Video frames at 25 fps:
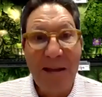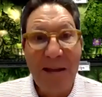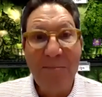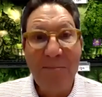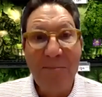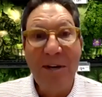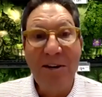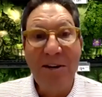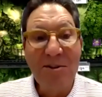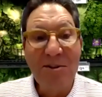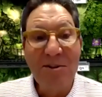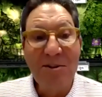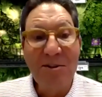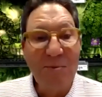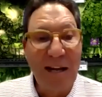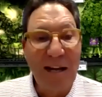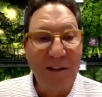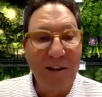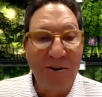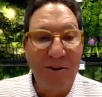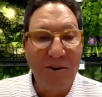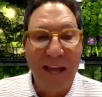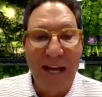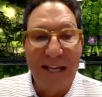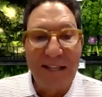But here's what I
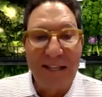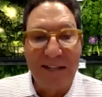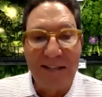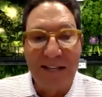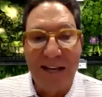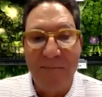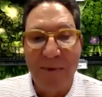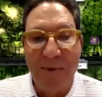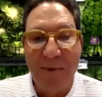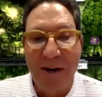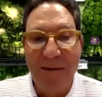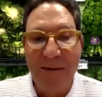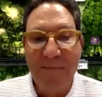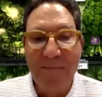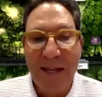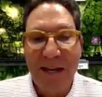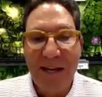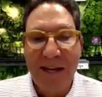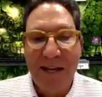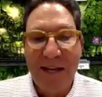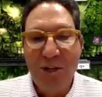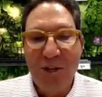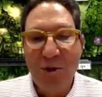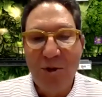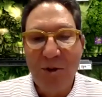learned that summer
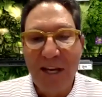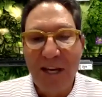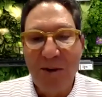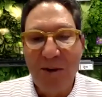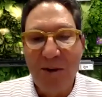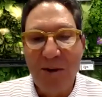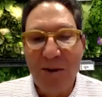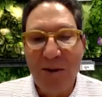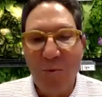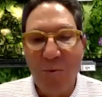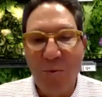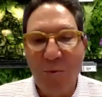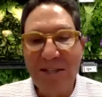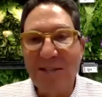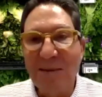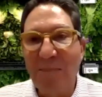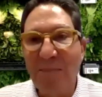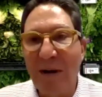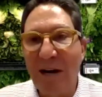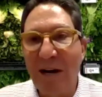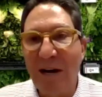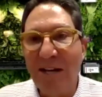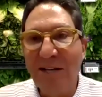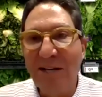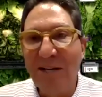you get one
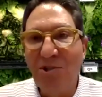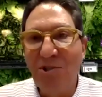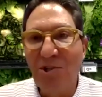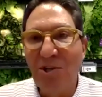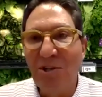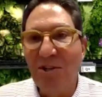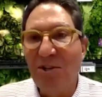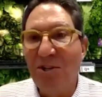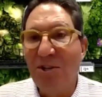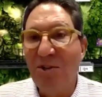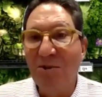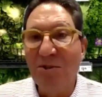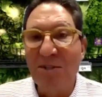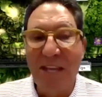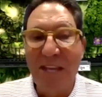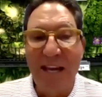sponge and use